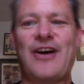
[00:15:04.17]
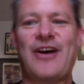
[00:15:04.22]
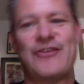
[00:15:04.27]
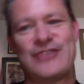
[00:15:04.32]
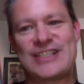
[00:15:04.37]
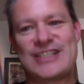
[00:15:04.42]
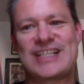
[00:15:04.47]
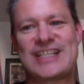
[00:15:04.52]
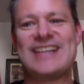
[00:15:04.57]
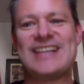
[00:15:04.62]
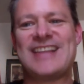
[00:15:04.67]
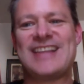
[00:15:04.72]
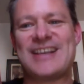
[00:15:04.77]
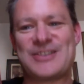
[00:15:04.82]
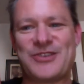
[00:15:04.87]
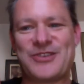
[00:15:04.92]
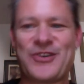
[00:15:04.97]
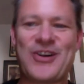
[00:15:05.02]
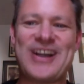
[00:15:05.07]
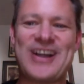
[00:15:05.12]
obviously,
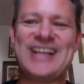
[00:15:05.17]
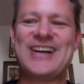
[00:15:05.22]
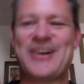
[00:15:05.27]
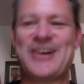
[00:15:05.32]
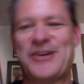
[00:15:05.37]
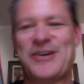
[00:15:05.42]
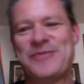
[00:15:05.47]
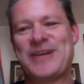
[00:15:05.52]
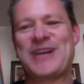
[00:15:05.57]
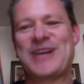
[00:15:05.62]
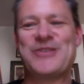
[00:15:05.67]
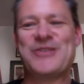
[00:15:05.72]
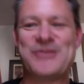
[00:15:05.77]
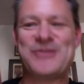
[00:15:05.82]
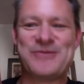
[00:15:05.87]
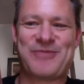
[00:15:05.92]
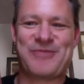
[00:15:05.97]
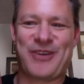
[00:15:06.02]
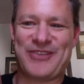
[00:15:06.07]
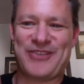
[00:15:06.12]
there's already a comic
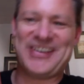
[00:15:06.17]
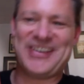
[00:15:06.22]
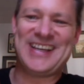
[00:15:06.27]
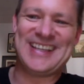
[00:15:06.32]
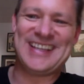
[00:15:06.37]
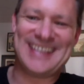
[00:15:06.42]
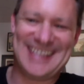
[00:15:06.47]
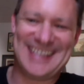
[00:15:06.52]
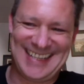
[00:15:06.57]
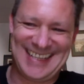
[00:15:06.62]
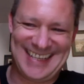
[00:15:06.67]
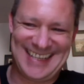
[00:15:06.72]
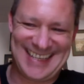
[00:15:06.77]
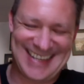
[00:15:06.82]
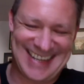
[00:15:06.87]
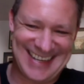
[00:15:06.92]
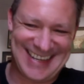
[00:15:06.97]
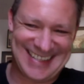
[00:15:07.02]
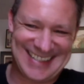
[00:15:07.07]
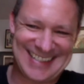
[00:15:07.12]
called Prophet,
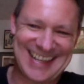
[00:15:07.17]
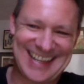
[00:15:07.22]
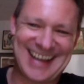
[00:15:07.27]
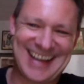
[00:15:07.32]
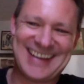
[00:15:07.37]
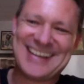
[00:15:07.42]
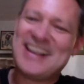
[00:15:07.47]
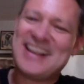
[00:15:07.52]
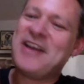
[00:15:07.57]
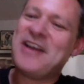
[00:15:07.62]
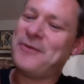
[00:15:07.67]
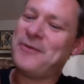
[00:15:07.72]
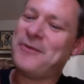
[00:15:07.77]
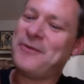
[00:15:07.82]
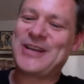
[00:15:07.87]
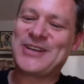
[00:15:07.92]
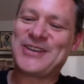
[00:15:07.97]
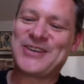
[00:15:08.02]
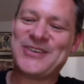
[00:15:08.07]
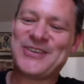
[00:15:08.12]
so
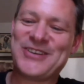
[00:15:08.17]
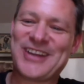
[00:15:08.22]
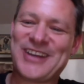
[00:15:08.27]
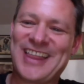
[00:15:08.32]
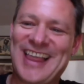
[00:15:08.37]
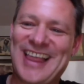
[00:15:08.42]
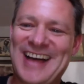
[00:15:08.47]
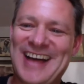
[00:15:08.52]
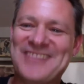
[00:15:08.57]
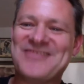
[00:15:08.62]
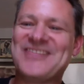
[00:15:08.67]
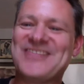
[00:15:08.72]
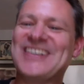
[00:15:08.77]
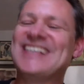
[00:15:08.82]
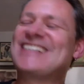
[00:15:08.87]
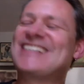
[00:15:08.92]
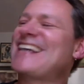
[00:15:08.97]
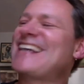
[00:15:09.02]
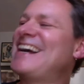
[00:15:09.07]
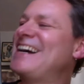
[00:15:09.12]
we couldn't call it that.
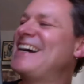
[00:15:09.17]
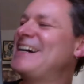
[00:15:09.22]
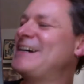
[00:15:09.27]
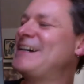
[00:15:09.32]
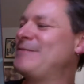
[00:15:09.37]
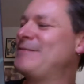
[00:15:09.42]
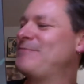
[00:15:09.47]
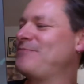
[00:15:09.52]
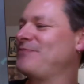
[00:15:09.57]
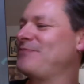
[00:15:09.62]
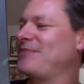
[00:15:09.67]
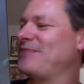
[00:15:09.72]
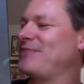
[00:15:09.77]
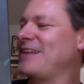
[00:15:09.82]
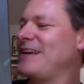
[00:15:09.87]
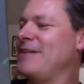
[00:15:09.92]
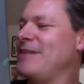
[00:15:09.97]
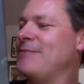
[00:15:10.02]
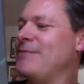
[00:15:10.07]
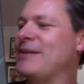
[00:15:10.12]
But
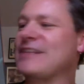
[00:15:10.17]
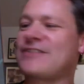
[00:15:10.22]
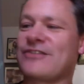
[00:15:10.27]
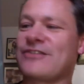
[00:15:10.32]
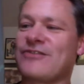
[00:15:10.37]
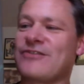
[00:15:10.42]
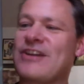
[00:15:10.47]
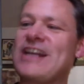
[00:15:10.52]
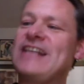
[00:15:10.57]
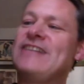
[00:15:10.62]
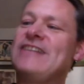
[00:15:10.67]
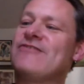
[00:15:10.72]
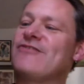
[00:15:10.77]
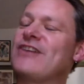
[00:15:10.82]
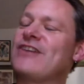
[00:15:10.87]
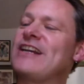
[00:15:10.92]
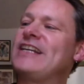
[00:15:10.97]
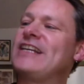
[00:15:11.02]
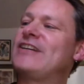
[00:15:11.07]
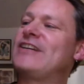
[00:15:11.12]
it's a really,
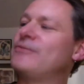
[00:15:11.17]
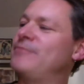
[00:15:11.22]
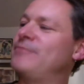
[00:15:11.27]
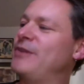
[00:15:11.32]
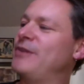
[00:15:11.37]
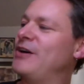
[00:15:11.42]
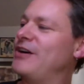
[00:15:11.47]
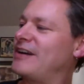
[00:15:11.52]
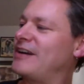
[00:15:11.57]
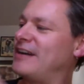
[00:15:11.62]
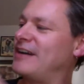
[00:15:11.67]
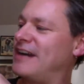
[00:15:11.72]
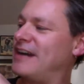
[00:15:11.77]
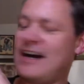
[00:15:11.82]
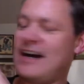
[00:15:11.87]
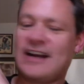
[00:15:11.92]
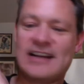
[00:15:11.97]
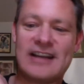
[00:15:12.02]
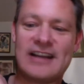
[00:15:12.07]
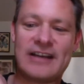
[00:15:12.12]
really good book.
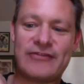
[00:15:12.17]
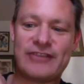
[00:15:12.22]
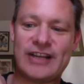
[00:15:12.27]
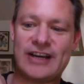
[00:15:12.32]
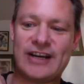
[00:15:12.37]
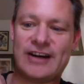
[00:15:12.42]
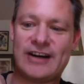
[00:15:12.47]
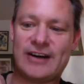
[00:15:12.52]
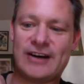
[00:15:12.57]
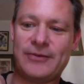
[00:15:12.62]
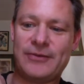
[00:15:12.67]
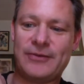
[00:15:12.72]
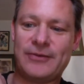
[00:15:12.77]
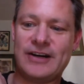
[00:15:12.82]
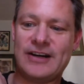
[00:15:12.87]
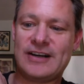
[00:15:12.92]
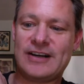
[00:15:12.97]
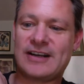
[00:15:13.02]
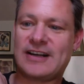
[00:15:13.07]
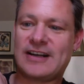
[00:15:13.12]
Lovely
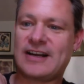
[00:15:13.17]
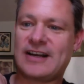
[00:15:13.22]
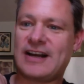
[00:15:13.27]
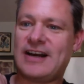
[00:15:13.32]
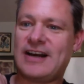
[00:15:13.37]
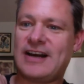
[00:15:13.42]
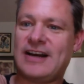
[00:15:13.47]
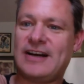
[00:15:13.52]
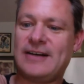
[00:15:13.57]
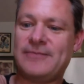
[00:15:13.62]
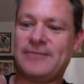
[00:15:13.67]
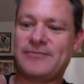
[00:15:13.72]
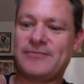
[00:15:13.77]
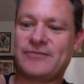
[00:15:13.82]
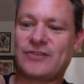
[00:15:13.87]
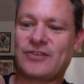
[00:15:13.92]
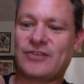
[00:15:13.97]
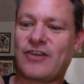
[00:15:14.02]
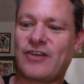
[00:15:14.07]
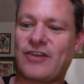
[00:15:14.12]
artwork.
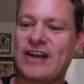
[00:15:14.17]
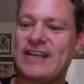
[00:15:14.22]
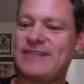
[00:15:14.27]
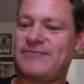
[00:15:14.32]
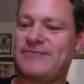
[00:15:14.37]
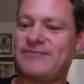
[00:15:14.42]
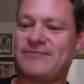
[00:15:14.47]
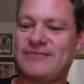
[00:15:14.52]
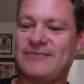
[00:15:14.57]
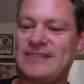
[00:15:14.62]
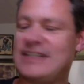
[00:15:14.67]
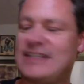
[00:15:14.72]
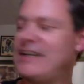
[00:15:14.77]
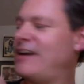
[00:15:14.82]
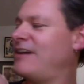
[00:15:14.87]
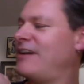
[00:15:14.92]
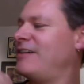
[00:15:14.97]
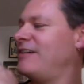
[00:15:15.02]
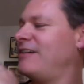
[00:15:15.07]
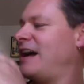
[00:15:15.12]
Great,
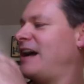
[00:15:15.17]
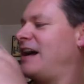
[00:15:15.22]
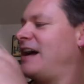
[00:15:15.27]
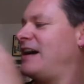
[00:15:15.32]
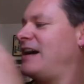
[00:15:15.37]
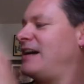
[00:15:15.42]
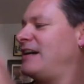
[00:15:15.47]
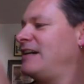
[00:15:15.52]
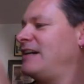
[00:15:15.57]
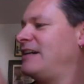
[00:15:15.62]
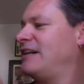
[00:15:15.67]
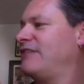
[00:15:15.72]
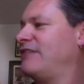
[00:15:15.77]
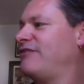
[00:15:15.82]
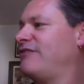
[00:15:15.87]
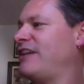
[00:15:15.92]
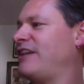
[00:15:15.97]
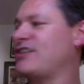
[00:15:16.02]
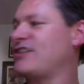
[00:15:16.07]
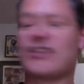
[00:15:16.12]

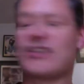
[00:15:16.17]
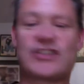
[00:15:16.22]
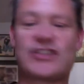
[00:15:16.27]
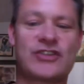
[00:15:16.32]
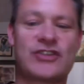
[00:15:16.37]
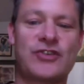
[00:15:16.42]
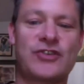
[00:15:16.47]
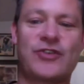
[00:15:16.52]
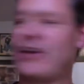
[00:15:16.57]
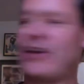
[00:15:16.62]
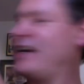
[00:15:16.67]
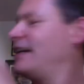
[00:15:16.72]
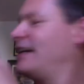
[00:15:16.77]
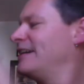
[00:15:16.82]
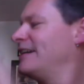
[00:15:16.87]
adventure story.